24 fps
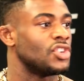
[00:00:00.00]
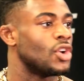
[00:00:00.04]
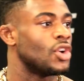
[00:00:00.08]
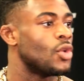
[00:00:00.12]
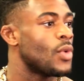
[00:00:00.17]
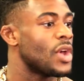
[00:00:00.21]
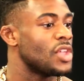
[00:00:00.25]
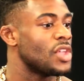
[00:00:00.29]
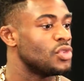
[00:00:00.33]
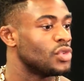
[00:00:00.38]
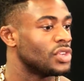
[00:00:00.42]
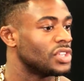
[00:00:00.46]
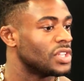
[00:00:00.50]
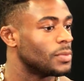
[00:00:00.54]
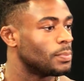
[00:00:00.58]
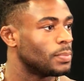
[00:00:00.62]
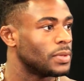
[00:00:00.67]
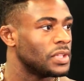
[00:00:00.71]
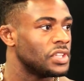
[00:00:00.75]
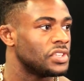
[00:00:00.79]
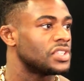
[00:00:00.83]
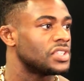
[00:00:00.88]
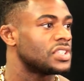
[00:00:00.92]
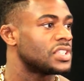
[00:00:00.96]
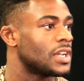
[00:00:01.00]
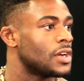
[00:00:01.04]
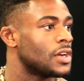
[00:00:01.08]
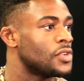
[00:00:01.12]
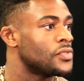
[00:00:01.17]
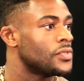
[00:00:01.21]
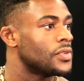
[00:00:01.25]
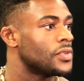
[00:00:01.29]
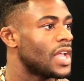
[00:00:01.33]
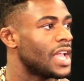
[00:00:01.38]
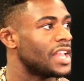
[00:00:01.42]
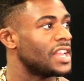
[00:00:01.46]
no way you could deplete
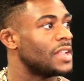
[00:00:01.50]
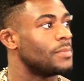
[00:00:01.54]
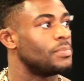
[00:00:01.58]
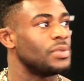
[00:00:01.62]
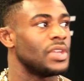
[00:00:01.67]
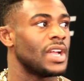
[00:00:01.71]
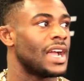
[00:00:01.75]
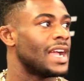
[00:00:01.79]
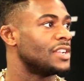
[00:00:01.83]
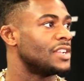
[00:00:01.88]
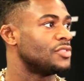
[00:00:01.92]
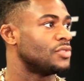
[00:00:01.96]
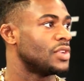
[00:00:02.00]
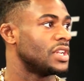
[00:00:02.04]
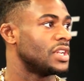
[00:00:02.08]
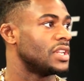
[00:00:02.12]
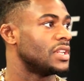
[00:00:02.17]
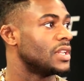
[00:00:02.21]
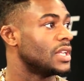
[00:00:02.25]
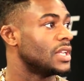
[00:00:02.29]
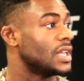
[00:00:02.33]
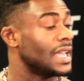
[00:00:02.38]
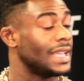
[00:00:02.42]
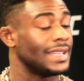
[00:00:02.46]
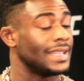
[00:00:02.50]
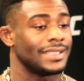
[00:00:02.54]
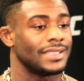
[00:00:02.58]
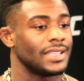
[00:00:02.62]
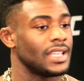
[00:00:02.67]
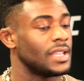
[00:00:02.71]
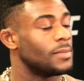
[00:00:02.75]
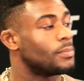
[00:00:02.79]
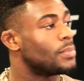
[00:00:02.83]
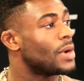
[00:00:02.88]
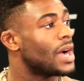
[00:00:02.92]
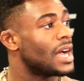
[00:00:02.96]
yourself and then be hydrated. It's
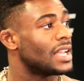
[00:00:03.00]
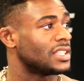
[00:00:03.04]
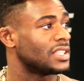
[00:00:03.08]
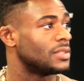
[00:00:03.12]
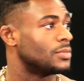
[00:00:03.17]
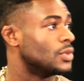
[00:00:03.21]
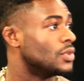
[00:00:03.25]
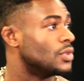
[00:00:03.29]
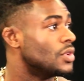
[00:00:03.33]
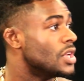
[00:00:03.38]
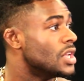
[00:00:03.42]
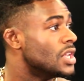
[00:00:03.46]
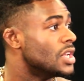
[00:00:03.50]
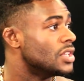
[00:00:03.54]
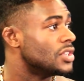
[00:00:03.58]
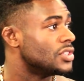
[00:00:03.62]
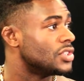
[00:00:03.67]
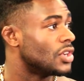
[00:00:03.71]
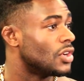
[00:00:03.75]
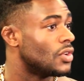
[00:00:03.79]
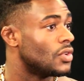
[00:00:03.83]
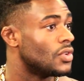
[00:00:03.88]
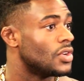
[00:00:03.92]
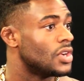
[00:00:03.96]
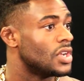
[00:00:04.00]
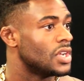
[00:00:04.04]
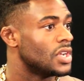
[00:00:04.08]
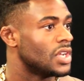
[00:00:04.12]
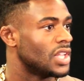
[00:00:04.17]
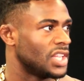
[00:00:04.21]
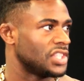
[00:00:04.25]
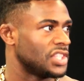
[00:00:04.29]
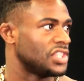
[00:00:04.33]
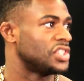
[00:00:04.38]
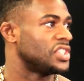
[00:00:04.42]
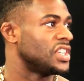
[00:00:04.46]
impossible. So
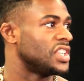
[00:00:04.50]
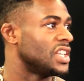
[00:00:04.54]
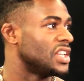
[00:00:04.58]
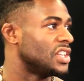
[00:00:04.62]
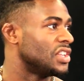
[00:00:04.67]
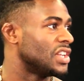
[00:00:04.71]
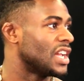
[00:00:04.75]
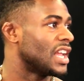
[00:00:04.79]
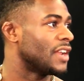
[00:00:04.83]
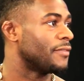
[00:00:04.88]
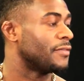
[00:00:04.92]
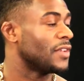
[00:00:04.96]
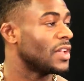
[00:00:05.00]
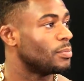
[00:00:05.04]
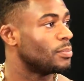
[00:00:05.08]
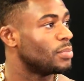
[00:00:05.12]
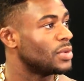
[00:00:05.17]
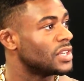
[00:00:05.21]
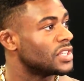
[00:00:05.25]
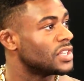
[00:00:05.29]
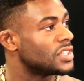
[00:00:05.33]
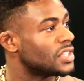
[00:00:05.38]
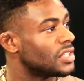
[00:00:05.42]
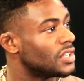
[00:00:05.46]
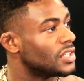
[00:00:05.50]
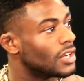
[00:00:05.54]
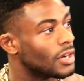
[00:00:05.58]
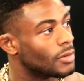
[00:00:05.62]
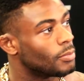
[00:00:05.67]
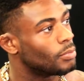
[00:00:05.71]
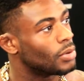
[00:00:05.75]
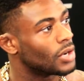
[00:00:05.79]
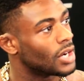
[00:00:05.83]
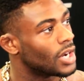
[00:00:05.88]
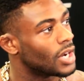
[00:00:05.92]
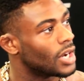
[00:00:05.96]
unless you're cheating, you got a fake penis in there.
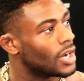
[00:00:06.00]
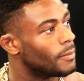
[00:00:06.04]
But